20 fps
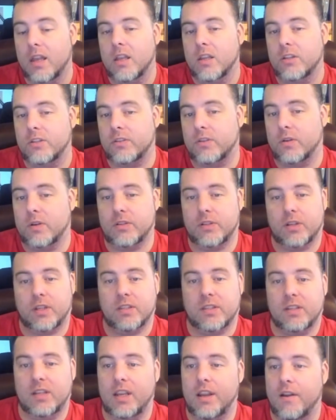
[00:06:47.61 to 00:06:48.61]
So as you can
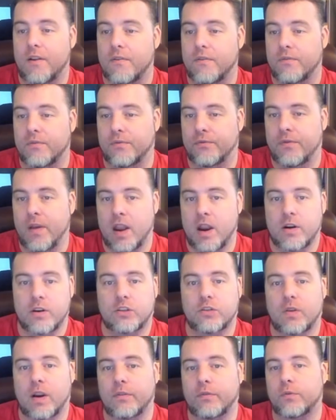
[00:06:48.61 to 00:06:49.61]
see, very
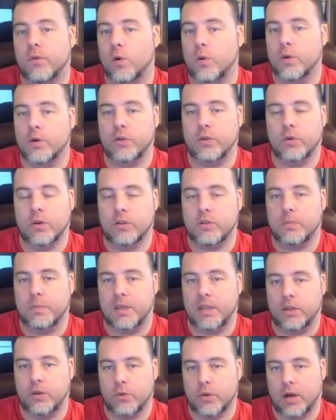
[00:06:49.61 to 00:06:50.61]
straightforward unit to be
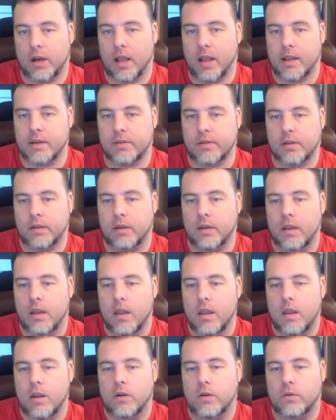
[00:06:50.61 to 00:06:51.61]
utilizing.
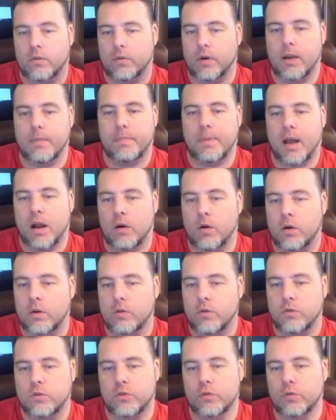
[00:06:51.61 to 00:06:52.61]
Great power,
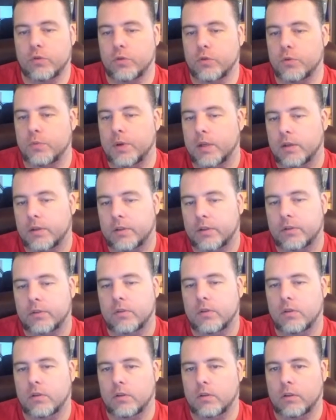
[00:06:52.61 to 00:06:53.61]
true dual wielder,
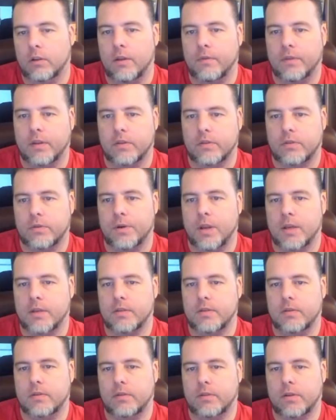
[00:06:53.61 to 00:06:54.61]
love this
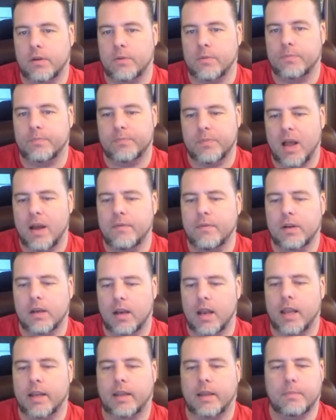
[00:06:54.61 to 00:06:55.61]
unit. So I really
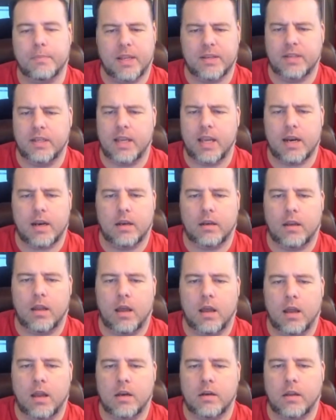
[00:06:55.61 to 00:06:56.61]
like it. Plus he got a
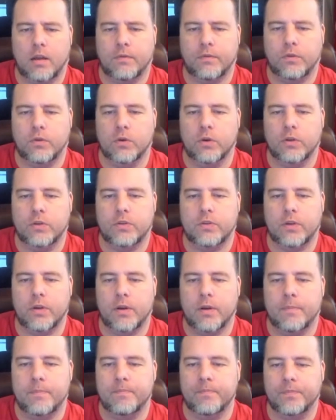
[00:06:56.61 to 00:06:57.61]
lot of good
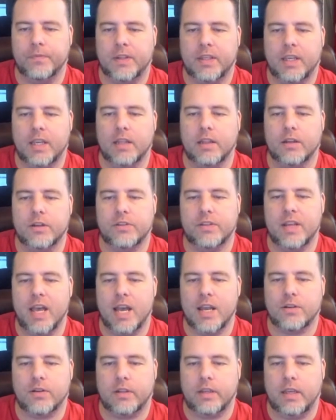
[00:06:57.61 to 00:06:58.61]
killers
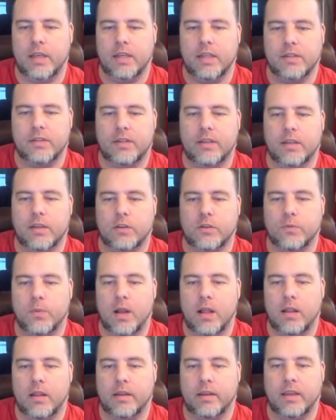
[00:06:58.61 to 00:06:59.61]
naturally in his kit as
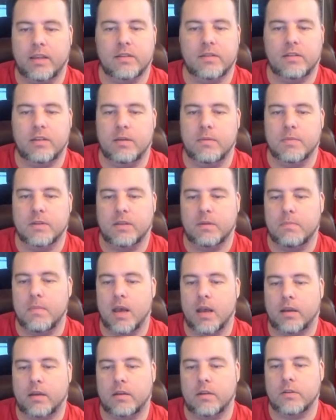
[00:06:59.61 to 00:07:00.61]
well, against demons and
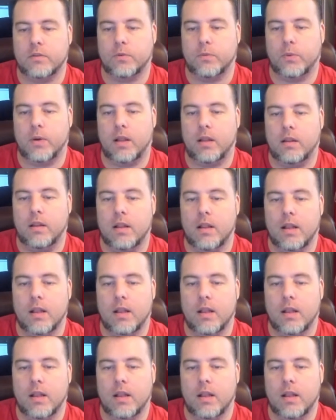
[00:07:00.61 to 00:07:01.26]
Machina as well.